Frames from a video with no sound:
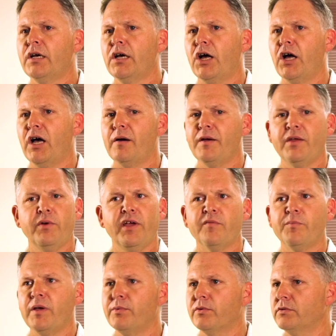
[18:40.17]
And then we
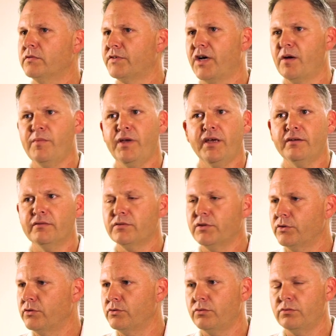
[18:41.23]
have people who come in
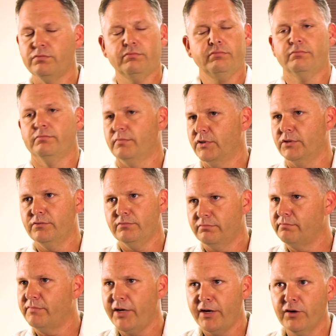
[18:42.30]
who
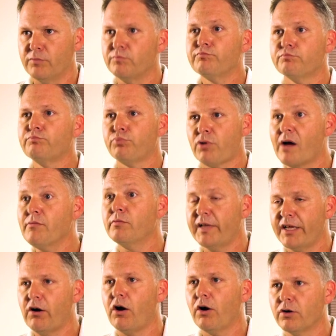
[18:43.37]
they're
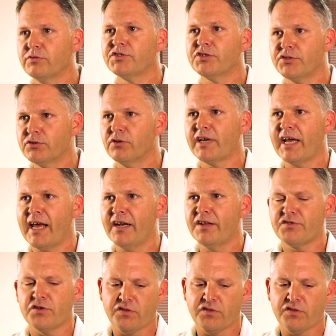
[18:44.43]
probably are surgical candidates.